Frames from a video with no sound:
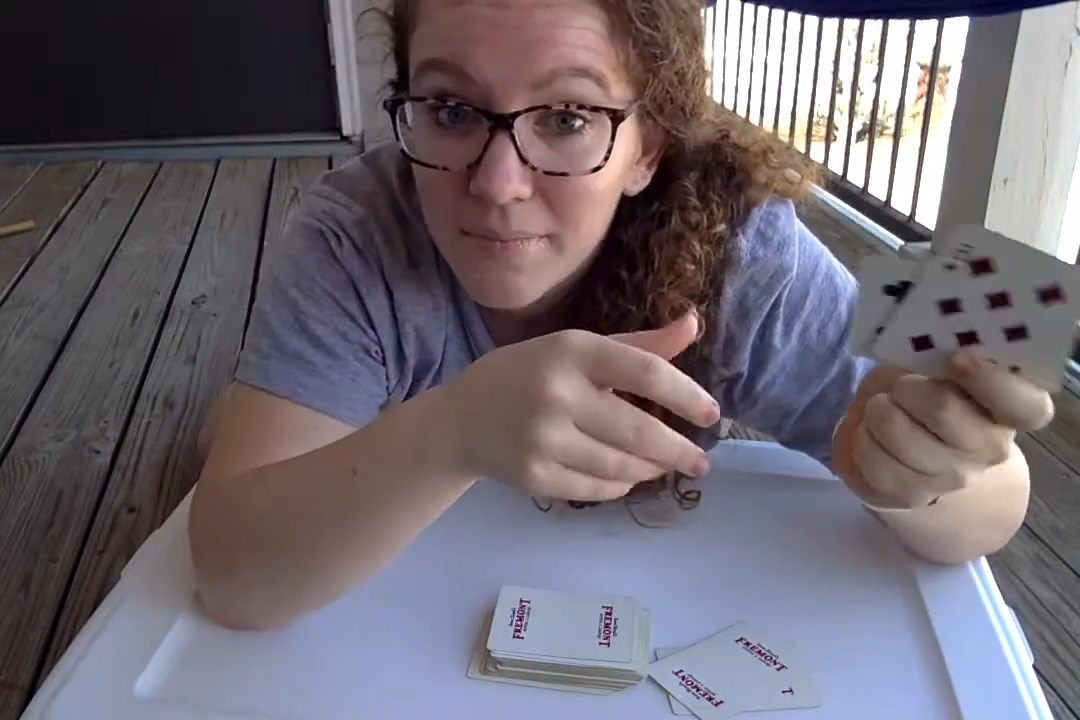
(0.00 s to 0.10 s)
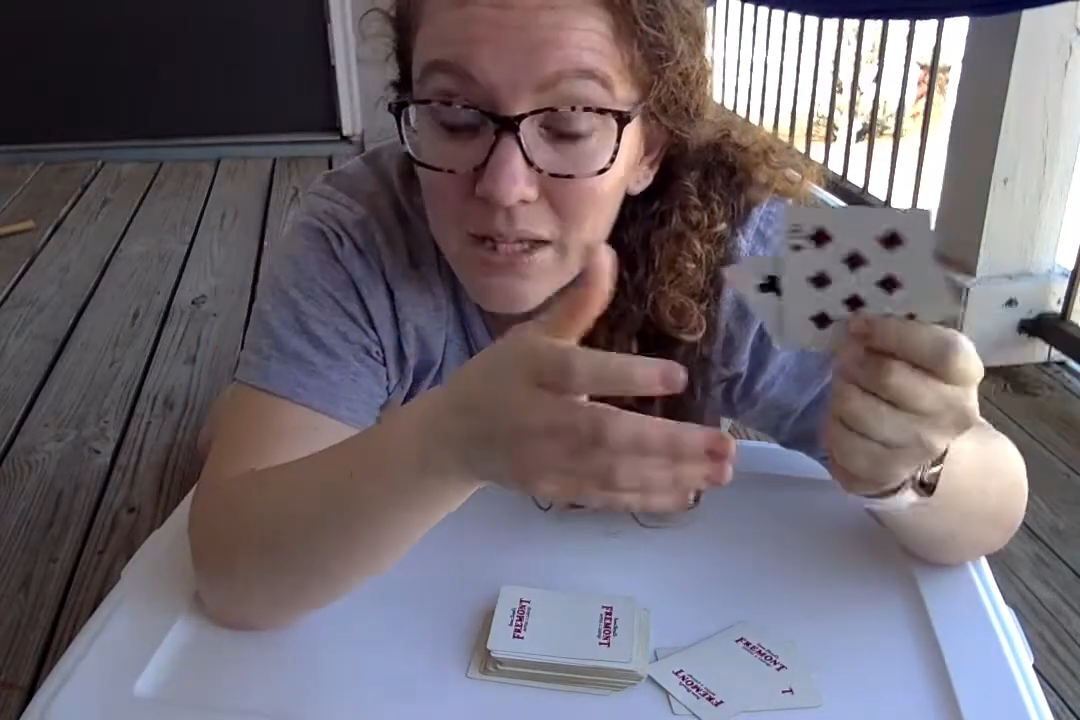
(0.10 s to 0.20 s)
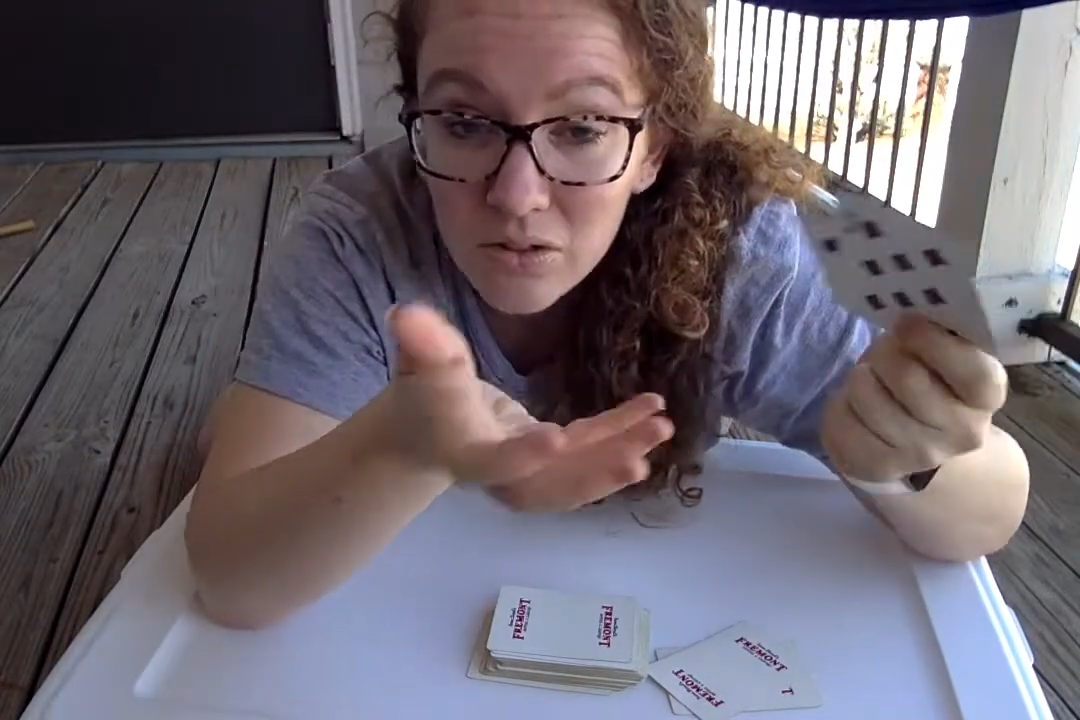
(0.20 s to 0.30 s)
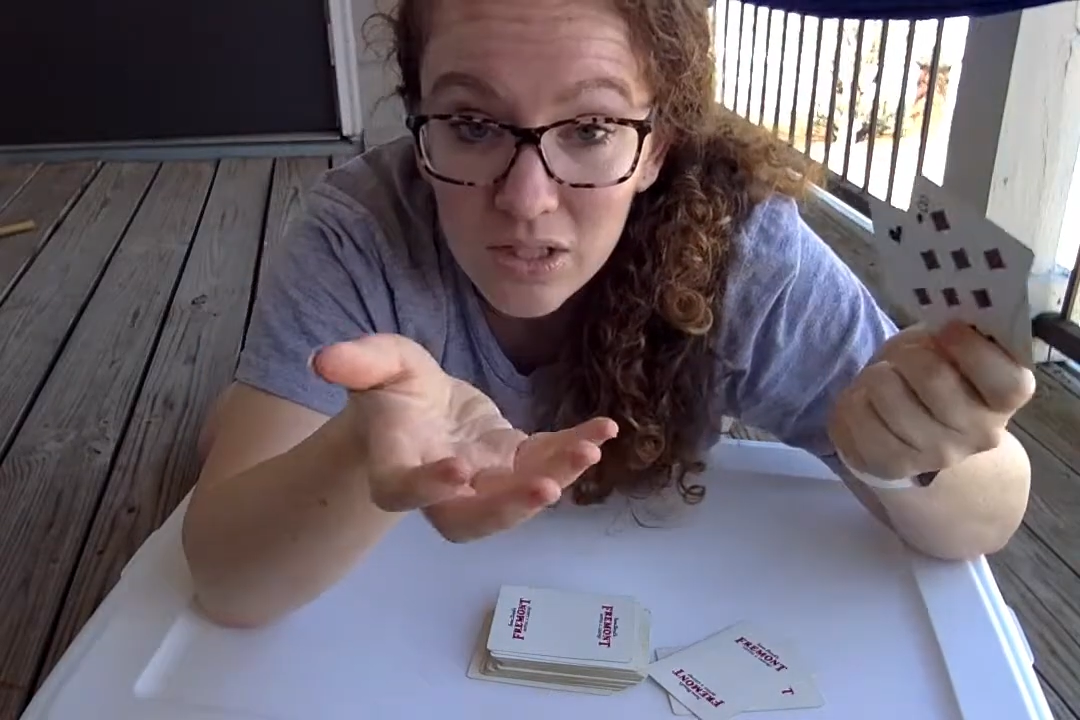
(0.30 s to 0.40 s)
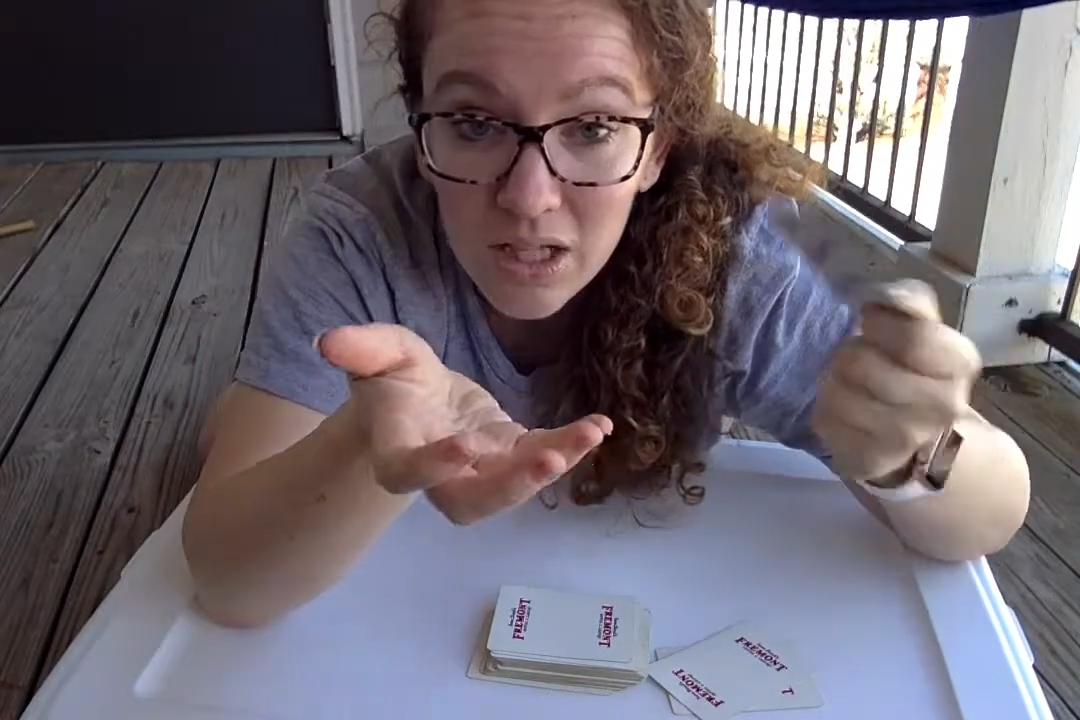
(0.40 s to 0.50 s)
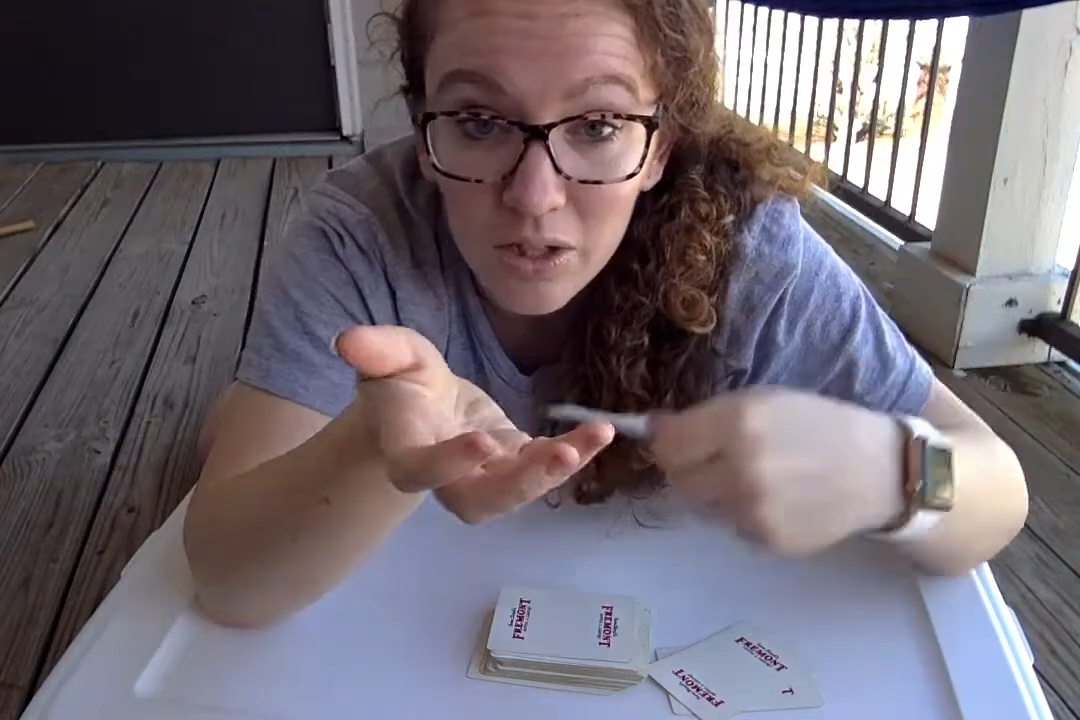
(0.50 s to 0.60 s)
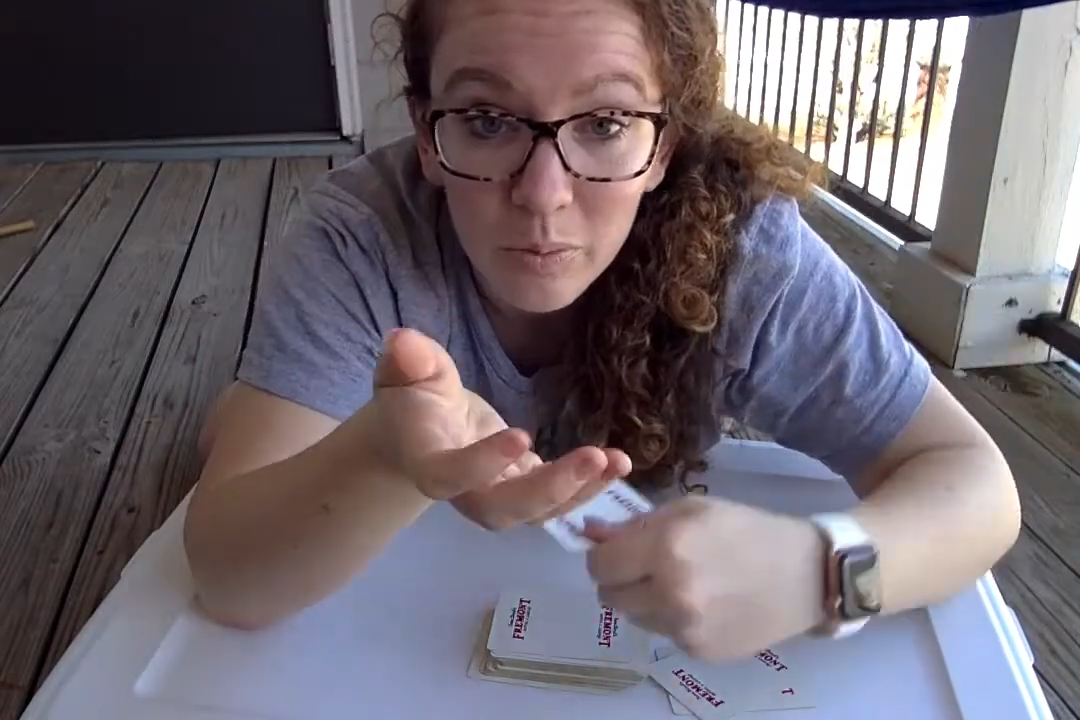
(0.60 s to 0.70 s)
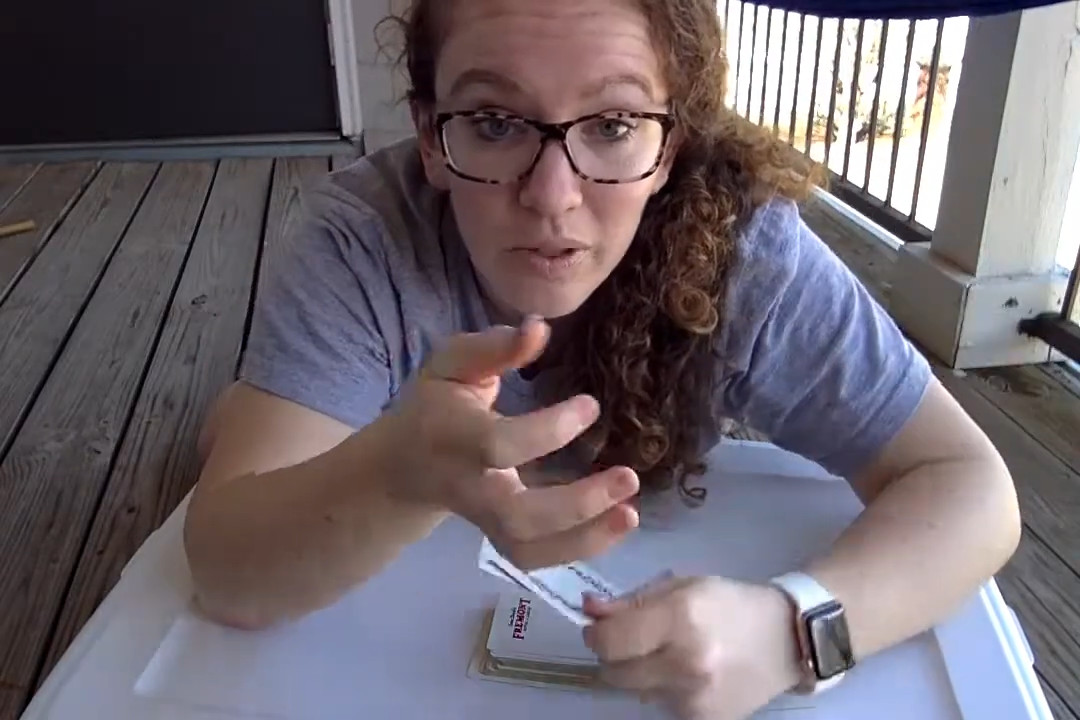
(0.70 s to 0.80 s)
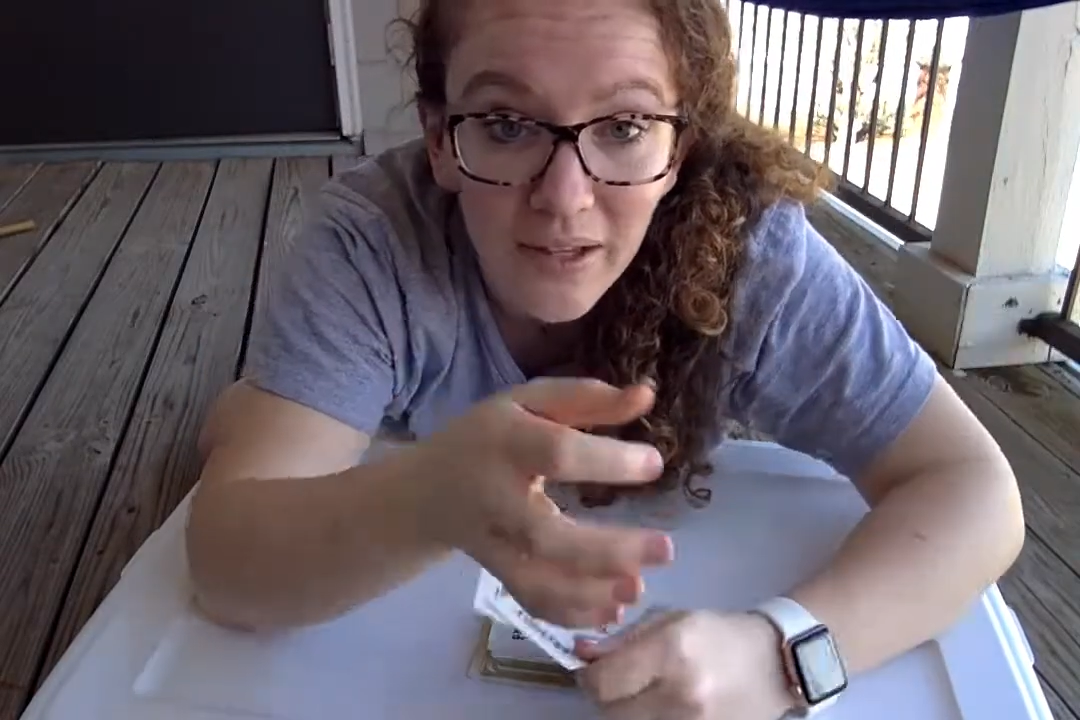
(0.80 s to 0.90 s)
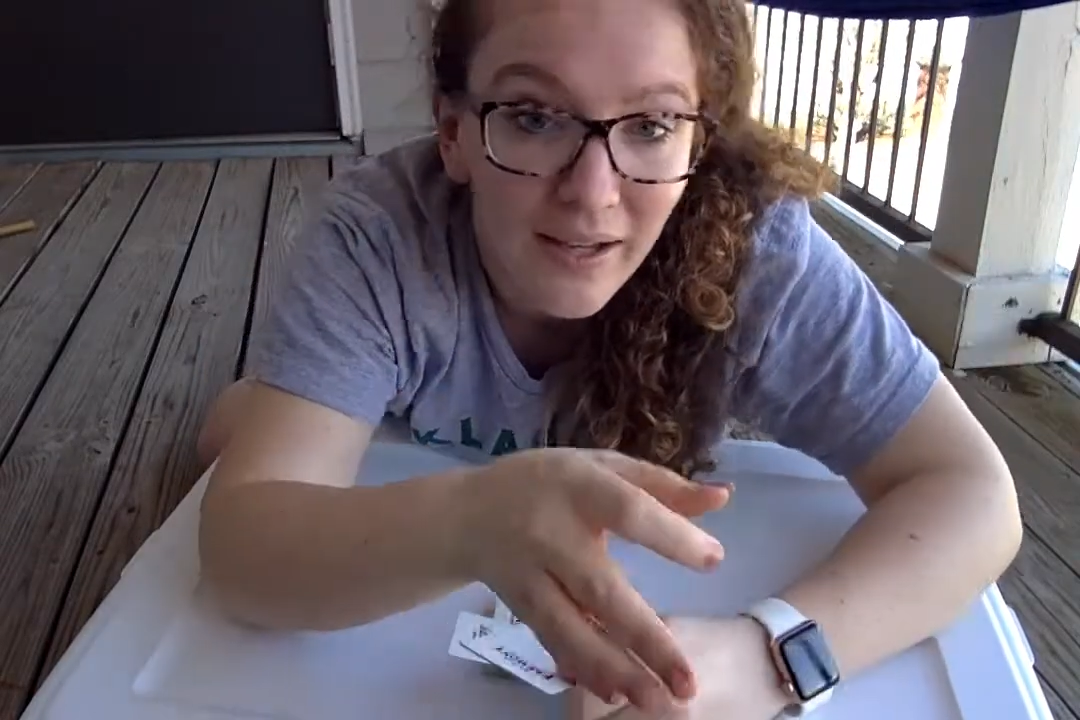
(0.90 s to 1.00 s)
So that's how you
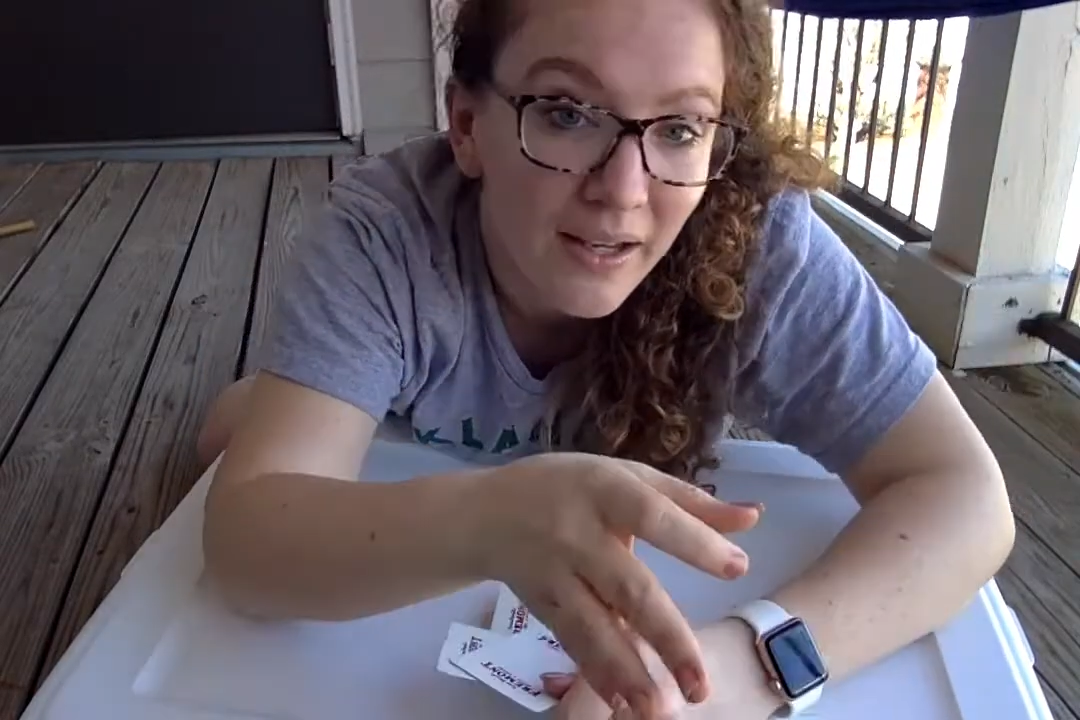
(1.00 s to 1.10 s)
play